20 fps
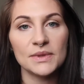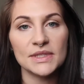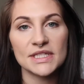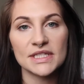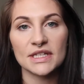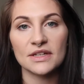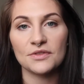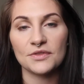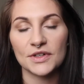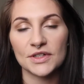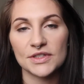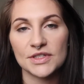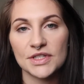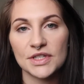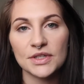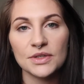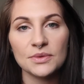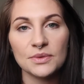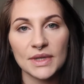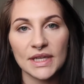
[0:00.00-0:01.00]
We did it for
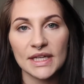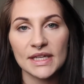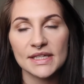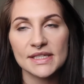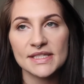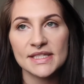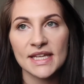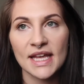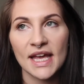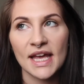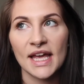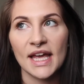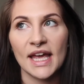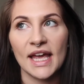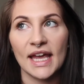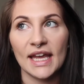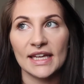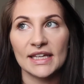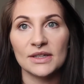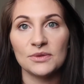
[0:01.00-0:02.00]
2 weeks.
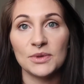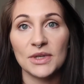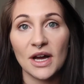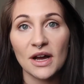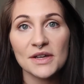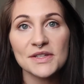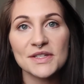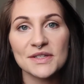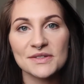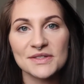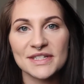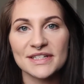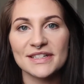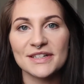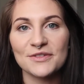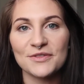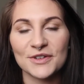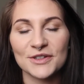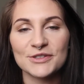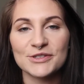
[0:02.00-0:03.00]
And we also did
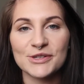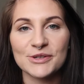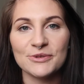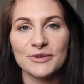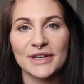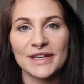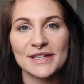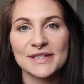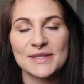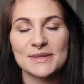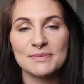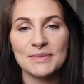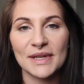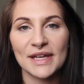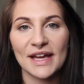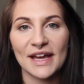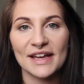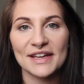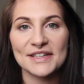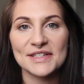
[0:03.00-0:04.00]
it for 2 weeks
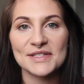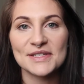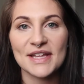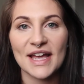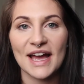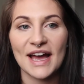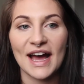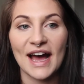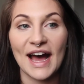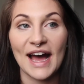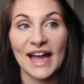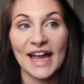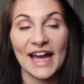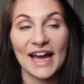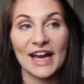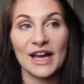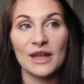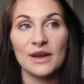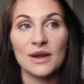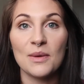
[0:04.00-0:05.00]
because I
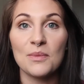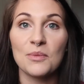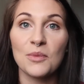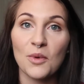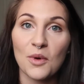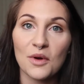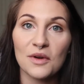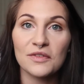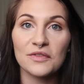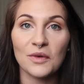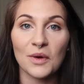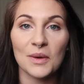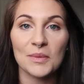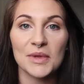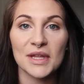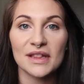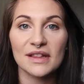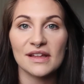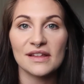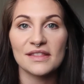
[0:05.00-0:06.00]
had more
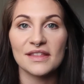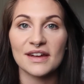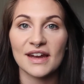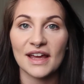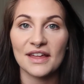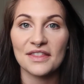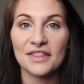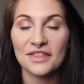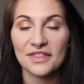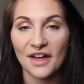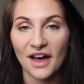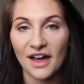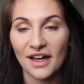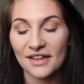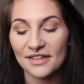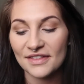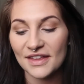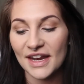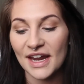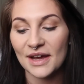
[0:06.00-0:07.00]
formula than I
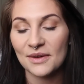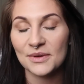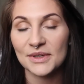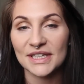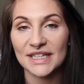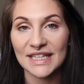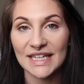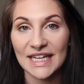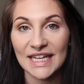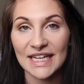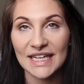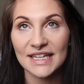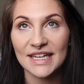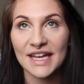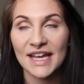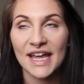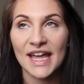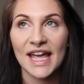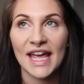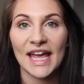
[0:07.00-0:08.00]
thought that I would need,
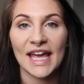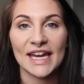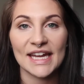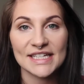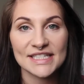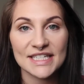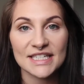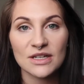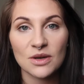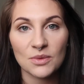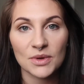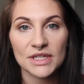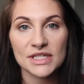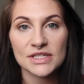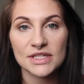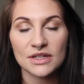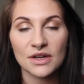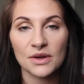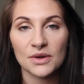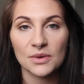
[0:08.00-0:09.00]
and I didn't want it
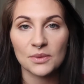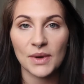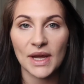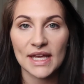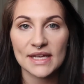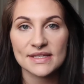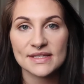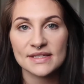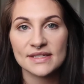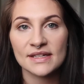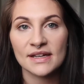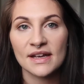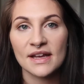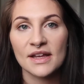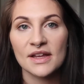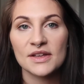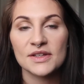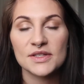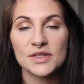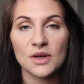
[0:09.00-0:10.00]
to go to waste.
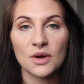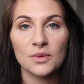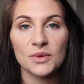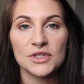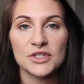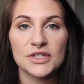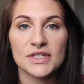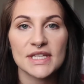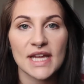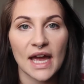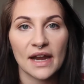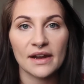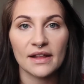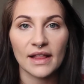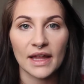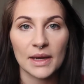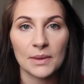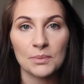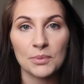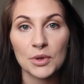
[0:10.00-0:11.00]
So we just kind of
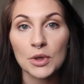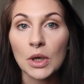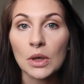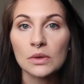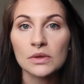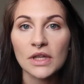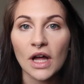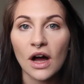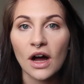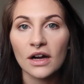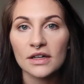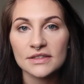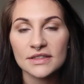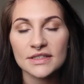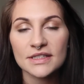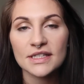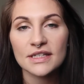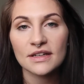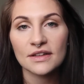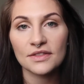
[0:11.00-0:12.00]
like
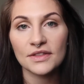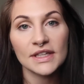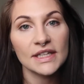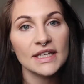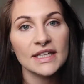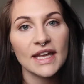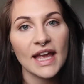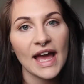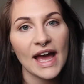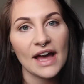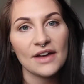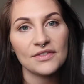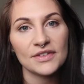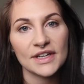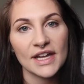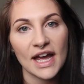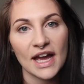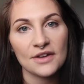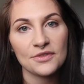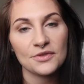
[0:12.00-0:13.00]
prolonged the half
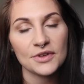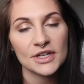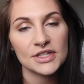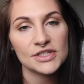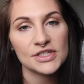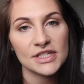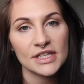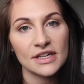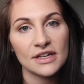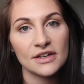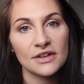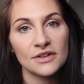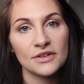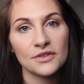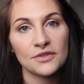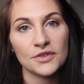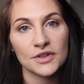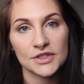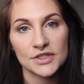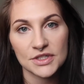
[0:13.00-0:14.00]
and half ratio
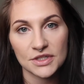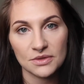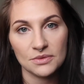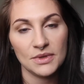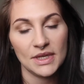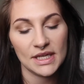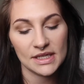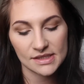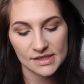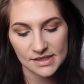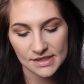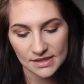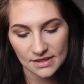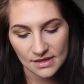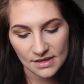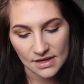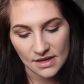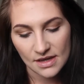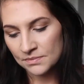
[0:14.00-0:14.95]
for 2 weeks.